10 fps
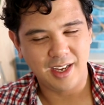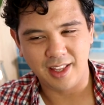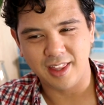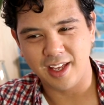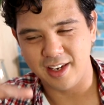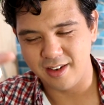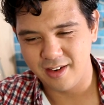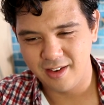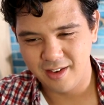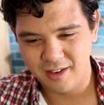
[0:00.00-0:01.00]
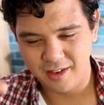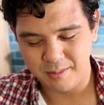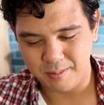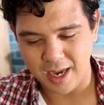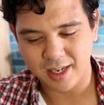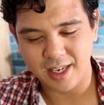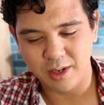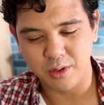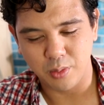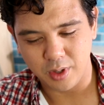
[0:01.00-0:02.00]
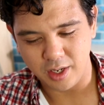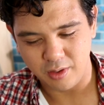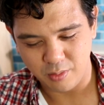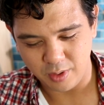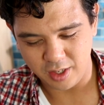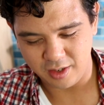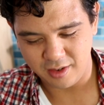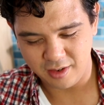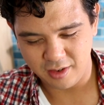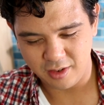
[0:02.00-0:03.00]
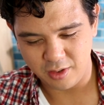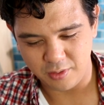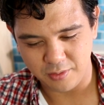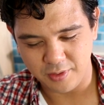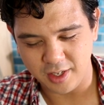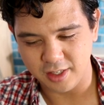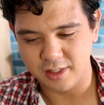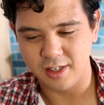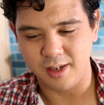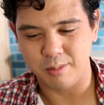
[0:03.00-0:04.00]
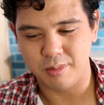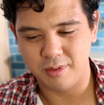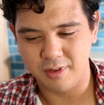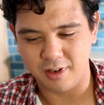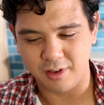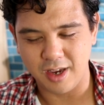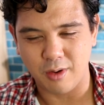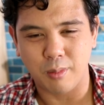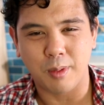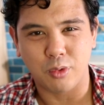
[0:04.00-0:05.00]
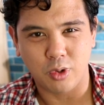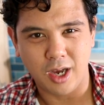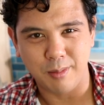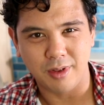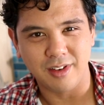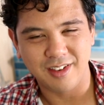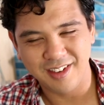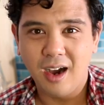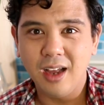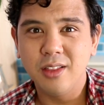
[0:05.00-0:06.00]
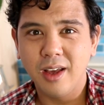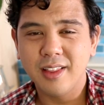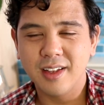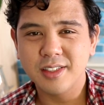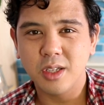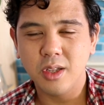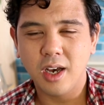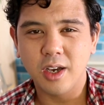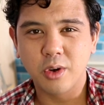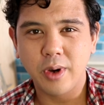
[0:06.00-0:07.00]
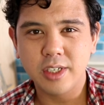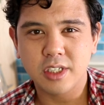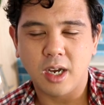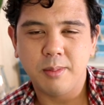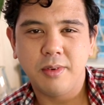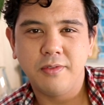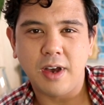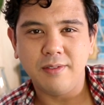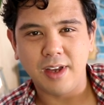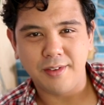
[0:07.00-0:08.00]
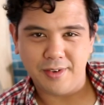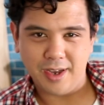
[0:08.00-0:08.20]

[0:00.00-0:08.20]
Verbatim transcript: and then back down to 1 when you fall asleep. You can't remember what happened. I like this a lot. Great job. 5 out of